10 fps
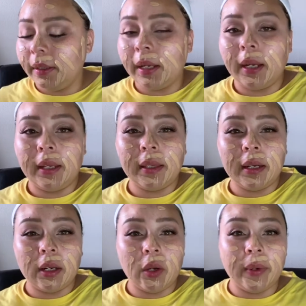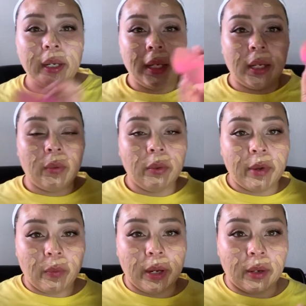Okay, and then going in with
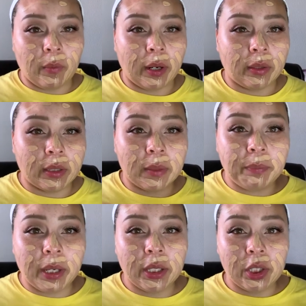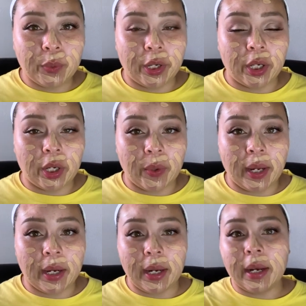my Wet n Wild sponge, we're gonna go
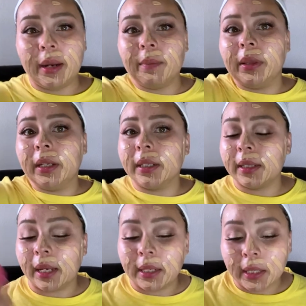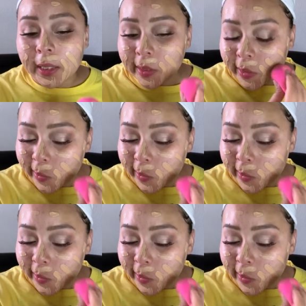ahead and blend that in.